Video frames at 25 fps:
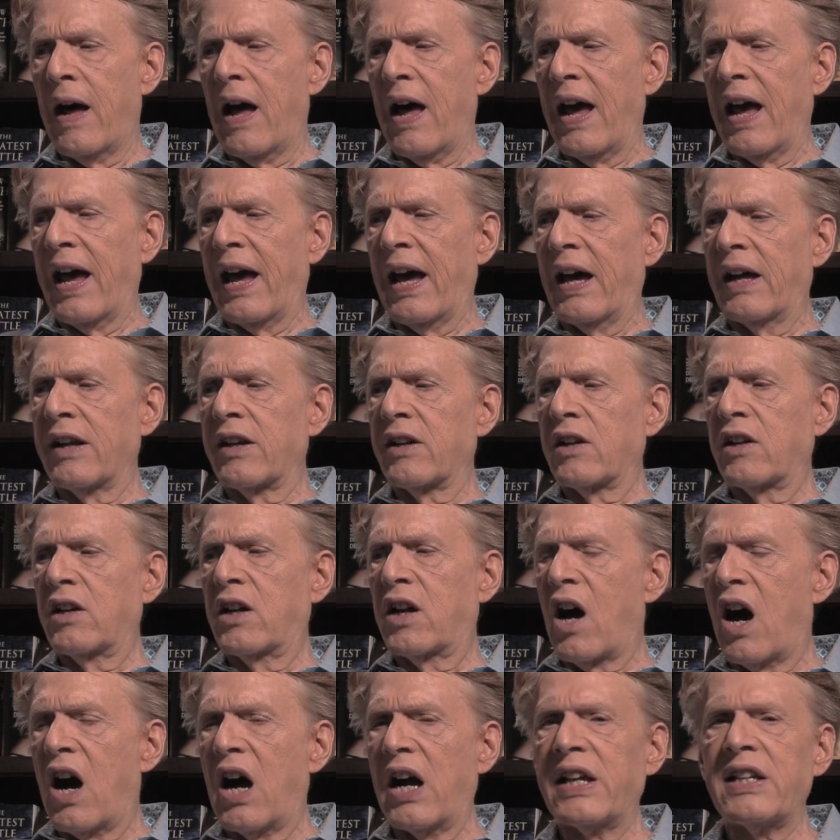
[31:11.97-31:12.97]
and
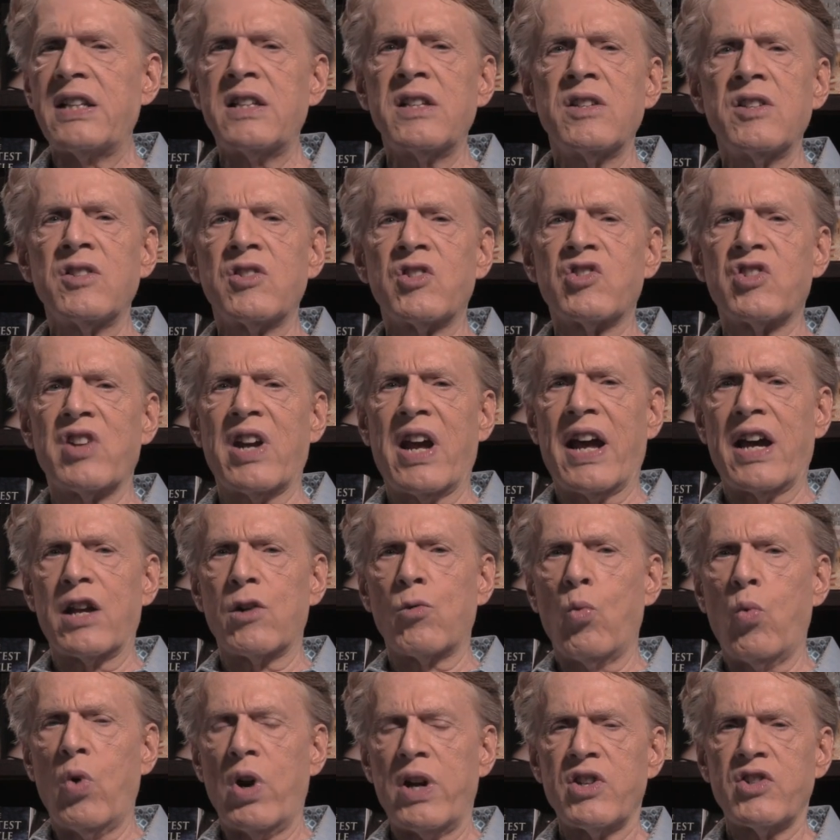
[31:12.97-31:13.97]
guidance
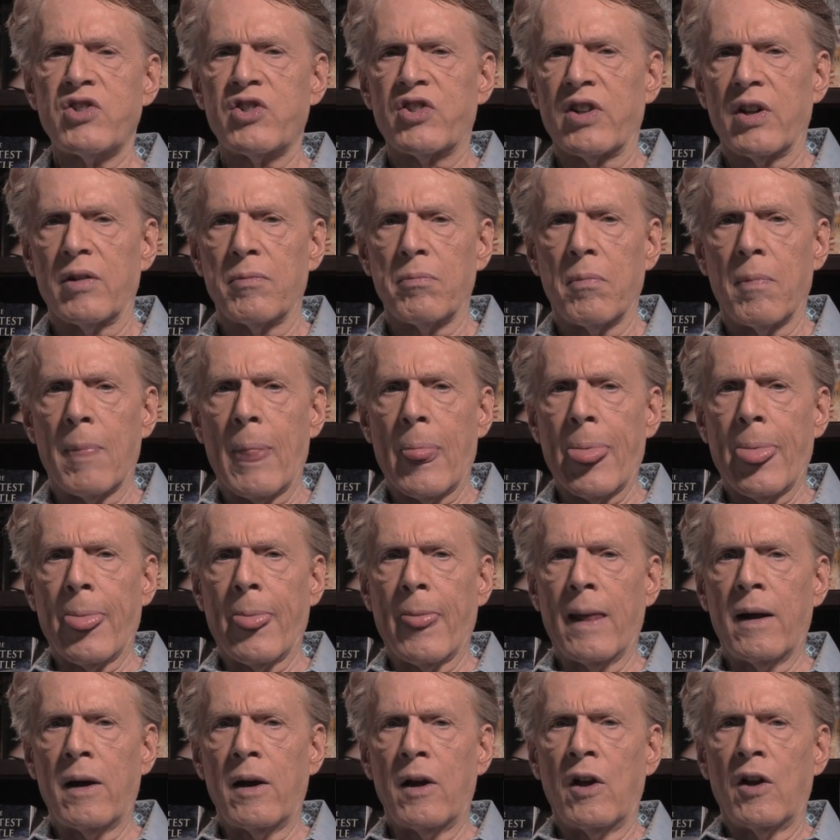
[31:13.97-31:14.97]
and wisdom.
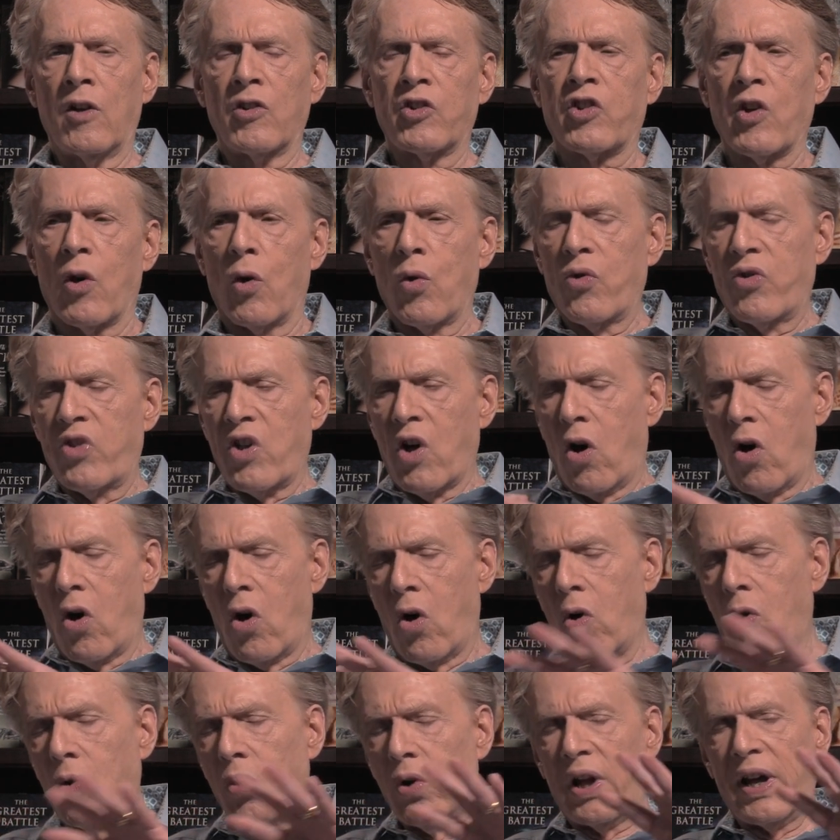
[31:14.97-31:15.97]
So the
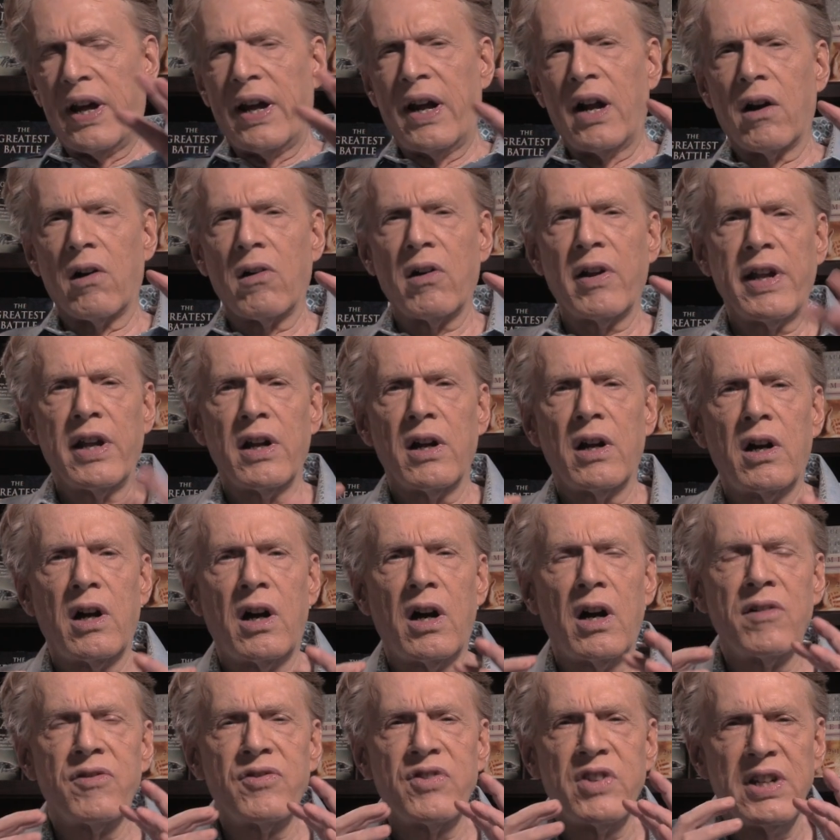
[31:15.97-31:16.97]
whole area
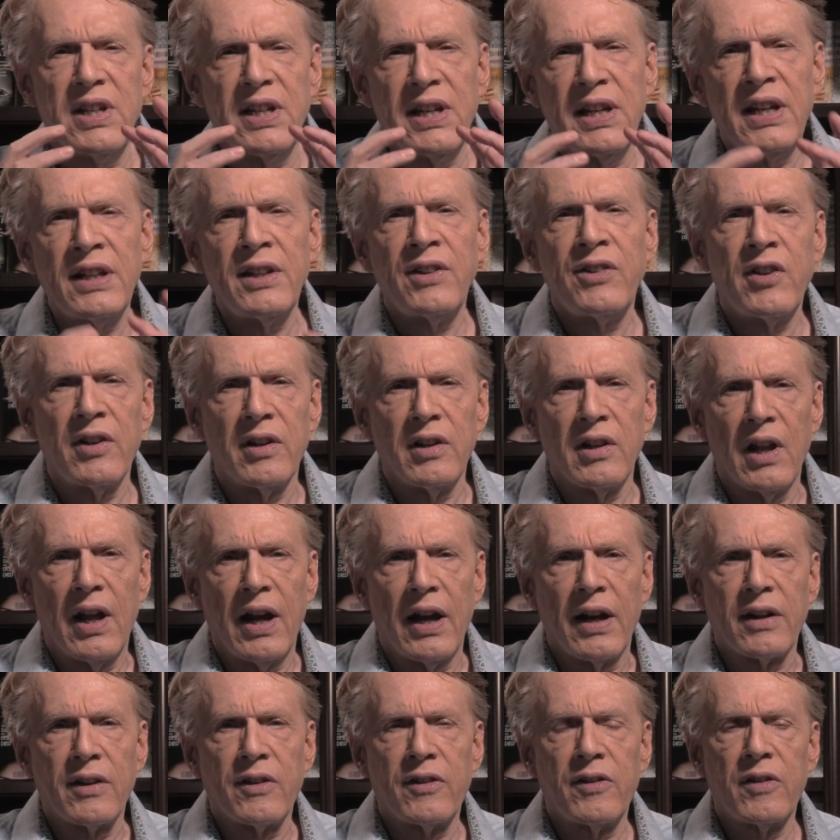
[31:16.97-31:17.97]
of the
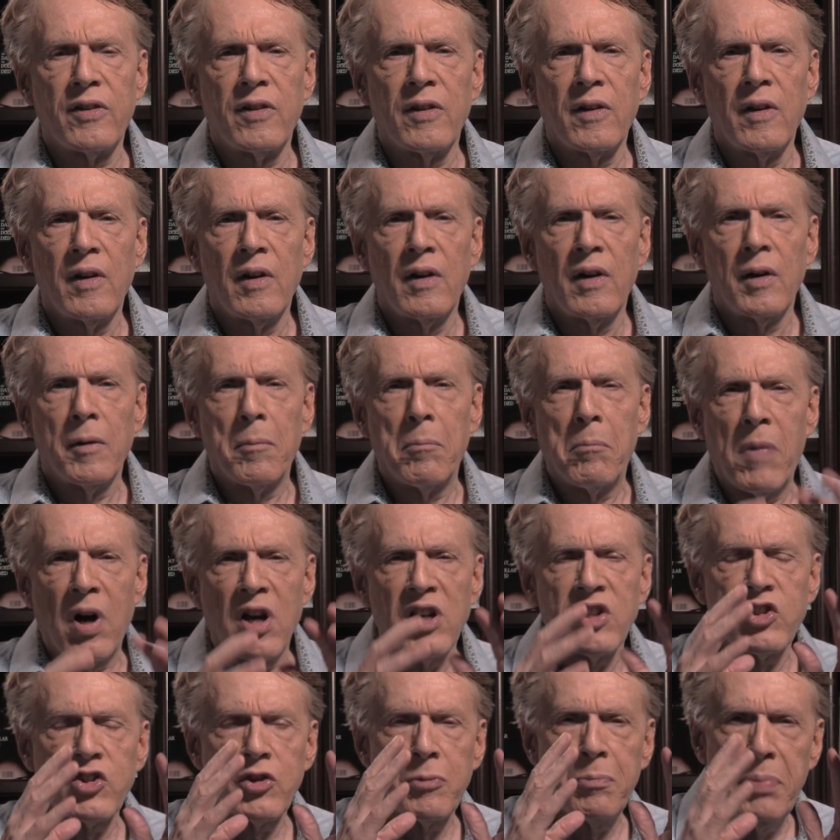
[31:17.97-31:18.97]
intellect
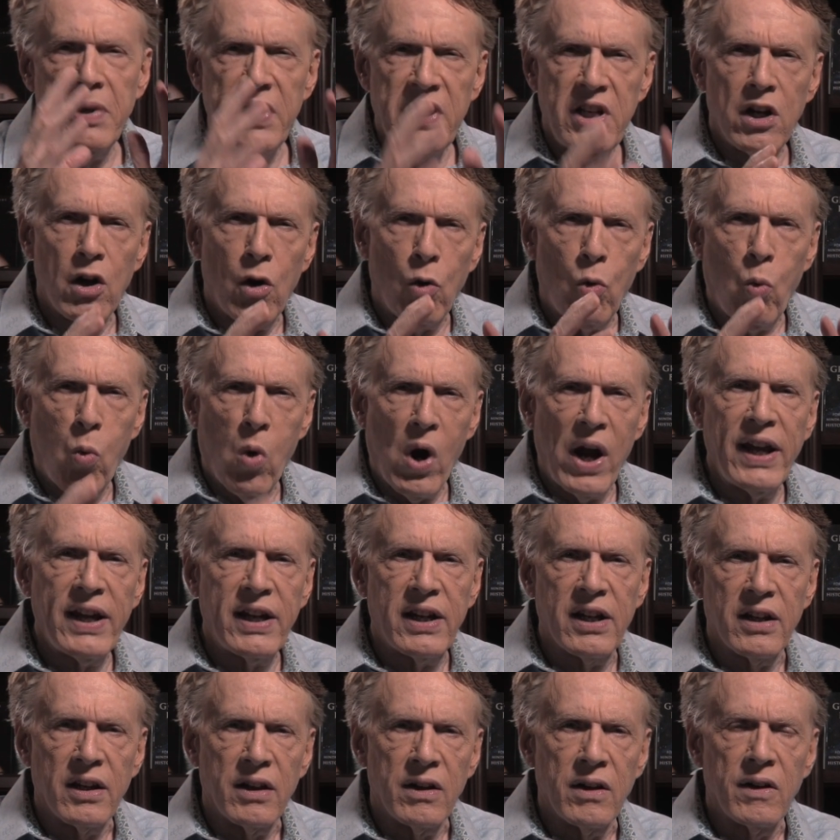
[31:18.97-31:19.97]
must be
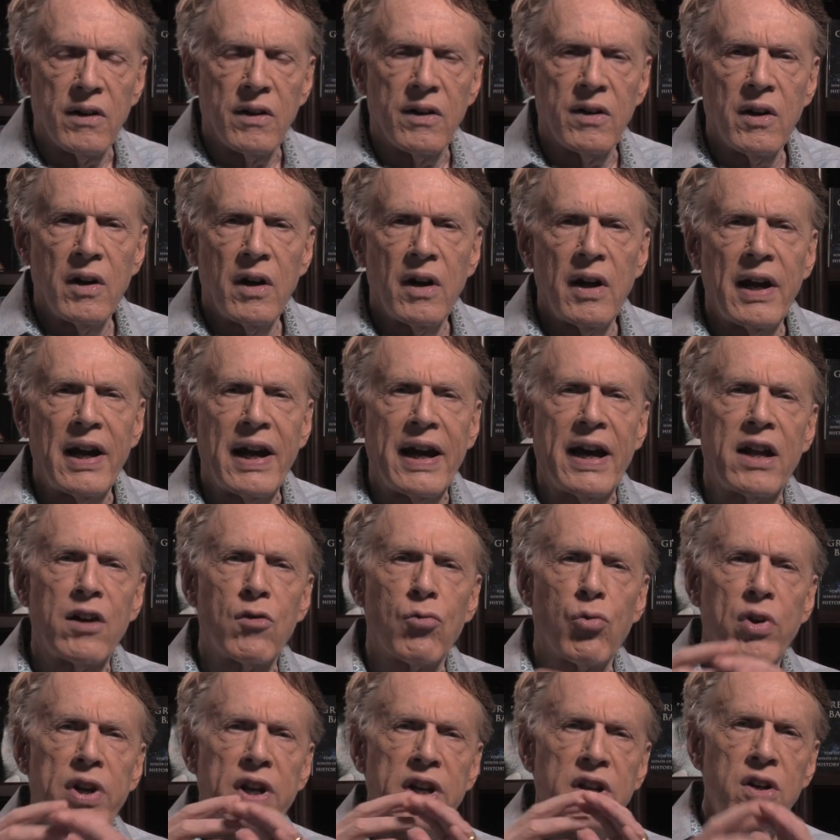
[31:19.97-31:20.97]
awakened
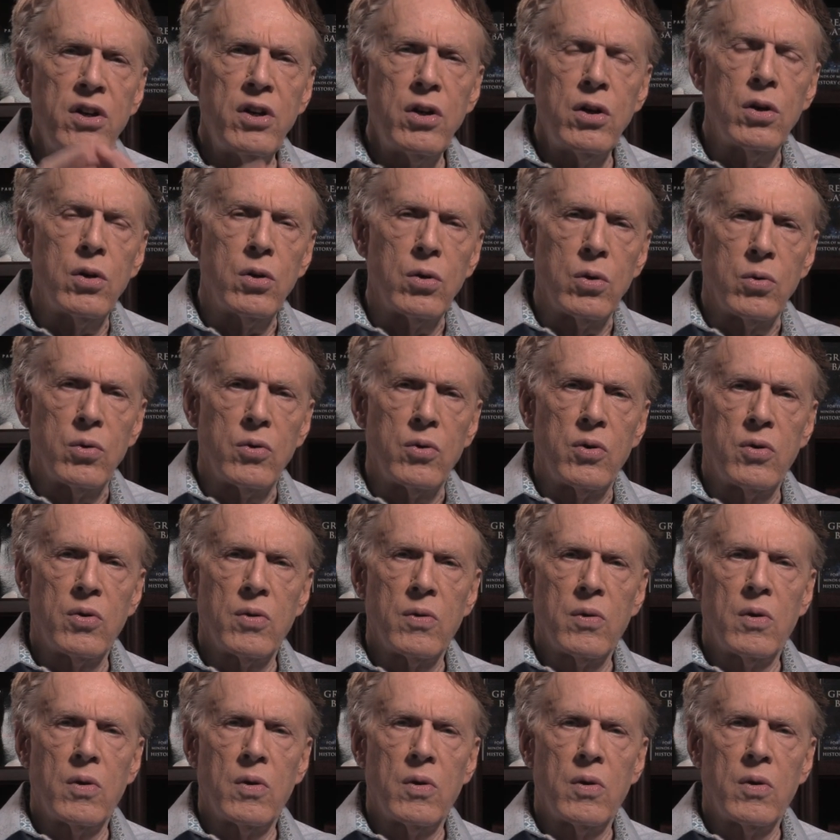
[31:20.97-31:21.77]
and renewed